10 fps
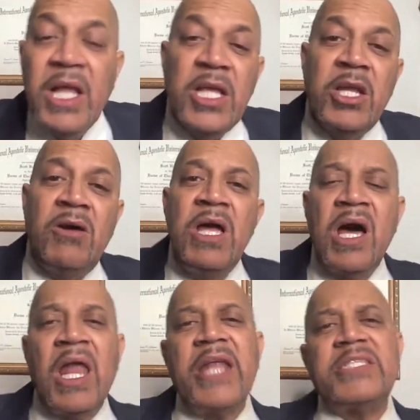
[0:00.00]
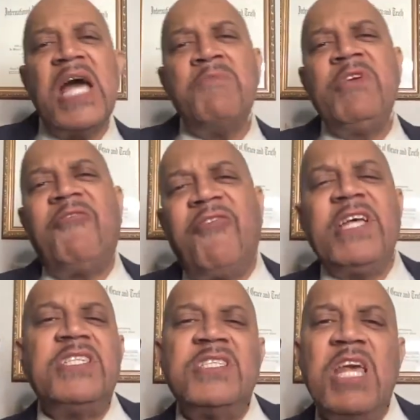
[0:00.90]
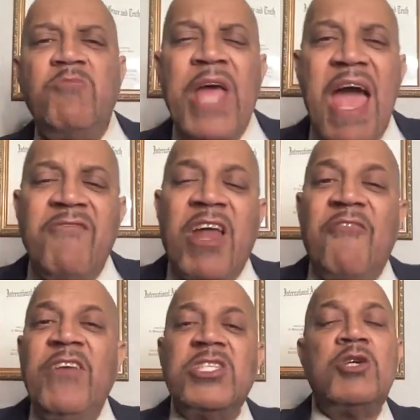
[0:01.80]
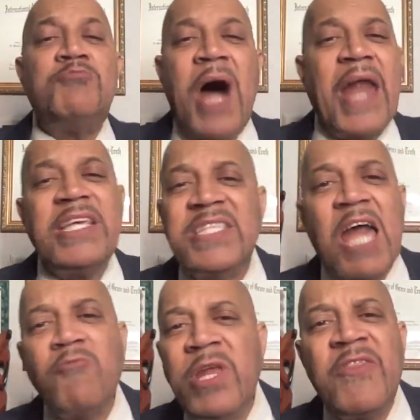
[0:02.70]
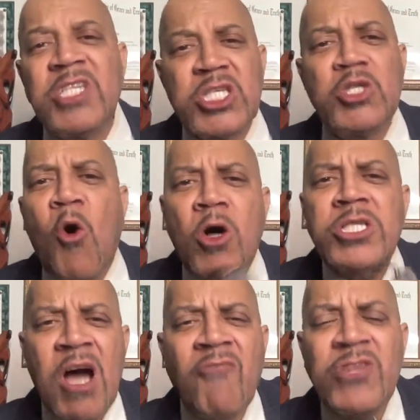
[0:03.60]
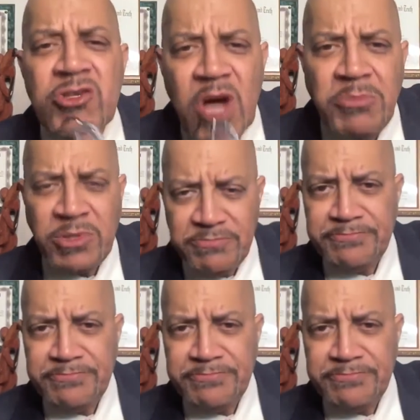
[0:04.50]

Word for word: You know, a lot of times the afflictions that we have in our physical body is not really the source of the trouble.